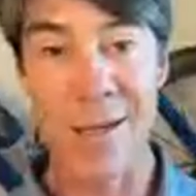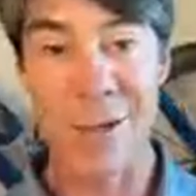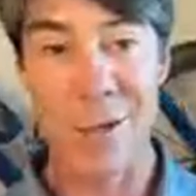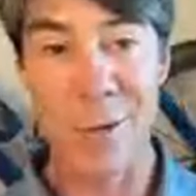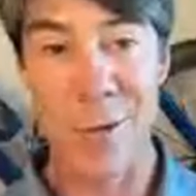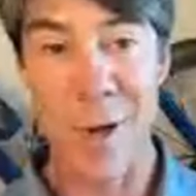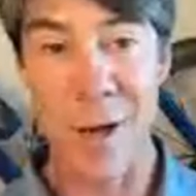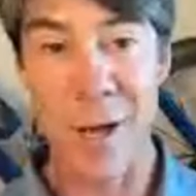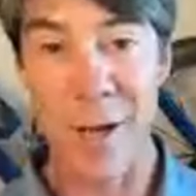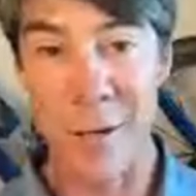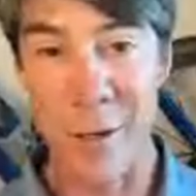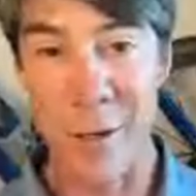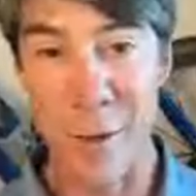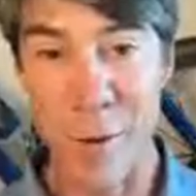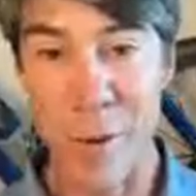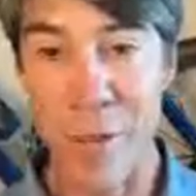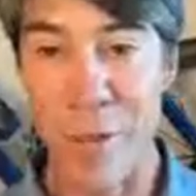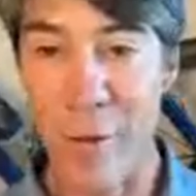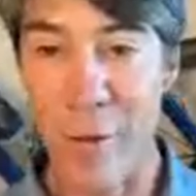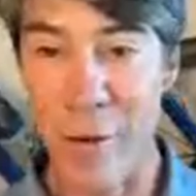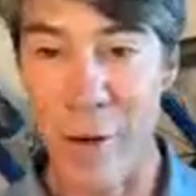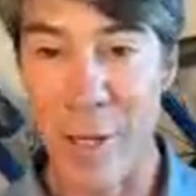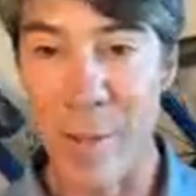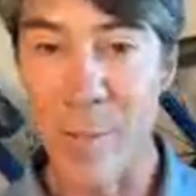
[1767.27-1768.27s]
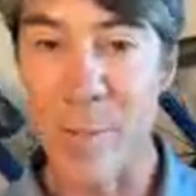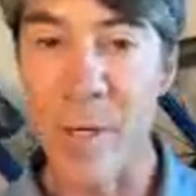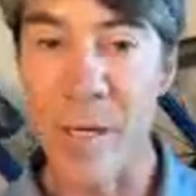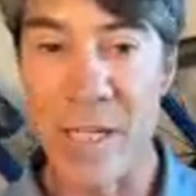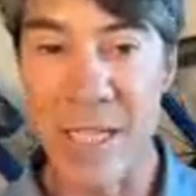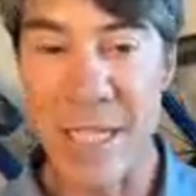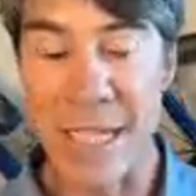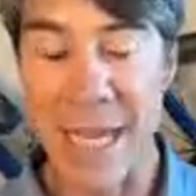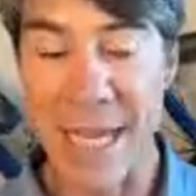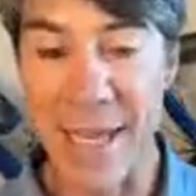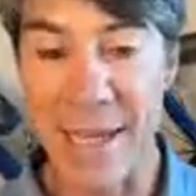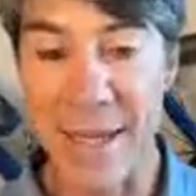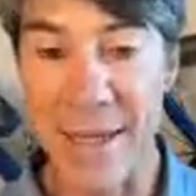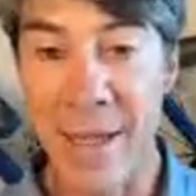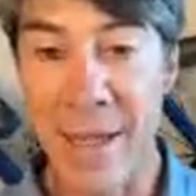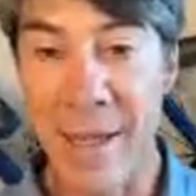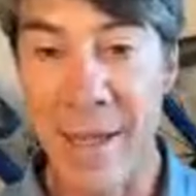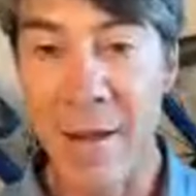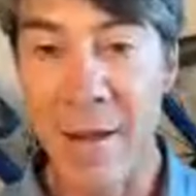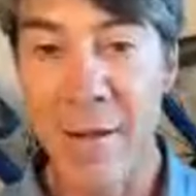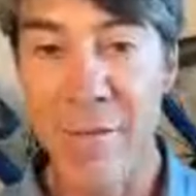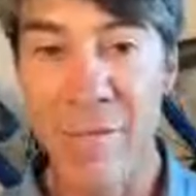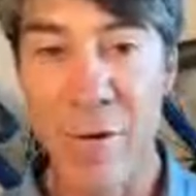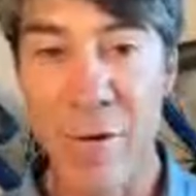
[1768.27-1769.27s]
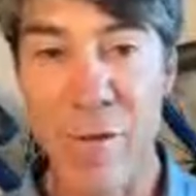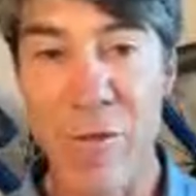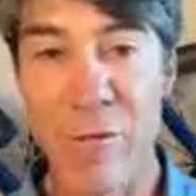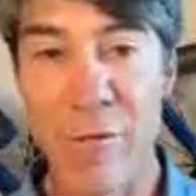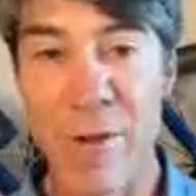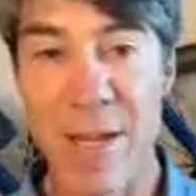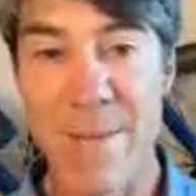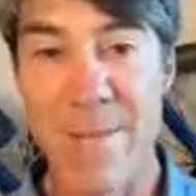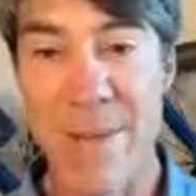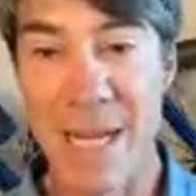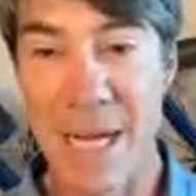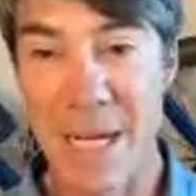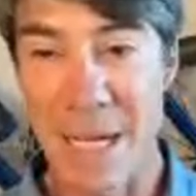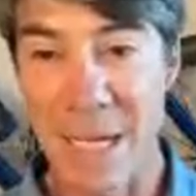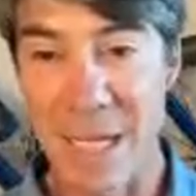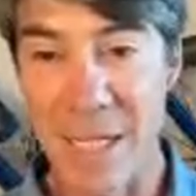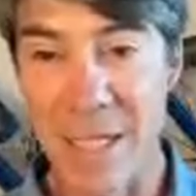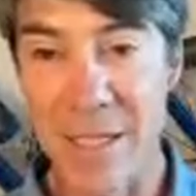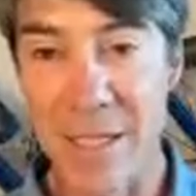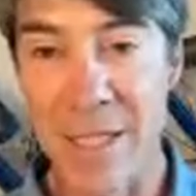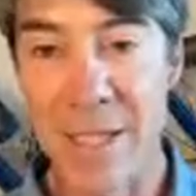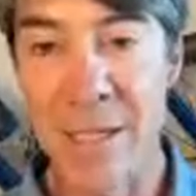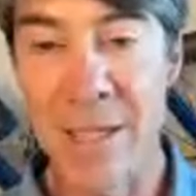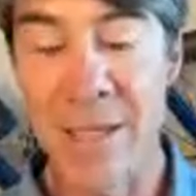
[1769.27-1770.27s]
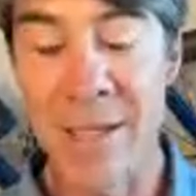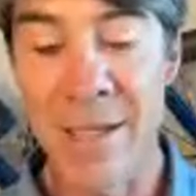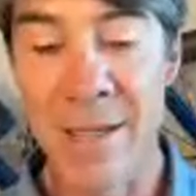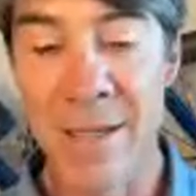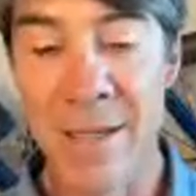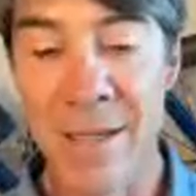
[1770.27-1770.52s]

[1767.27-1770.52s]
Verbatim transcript: do 130% for three minutes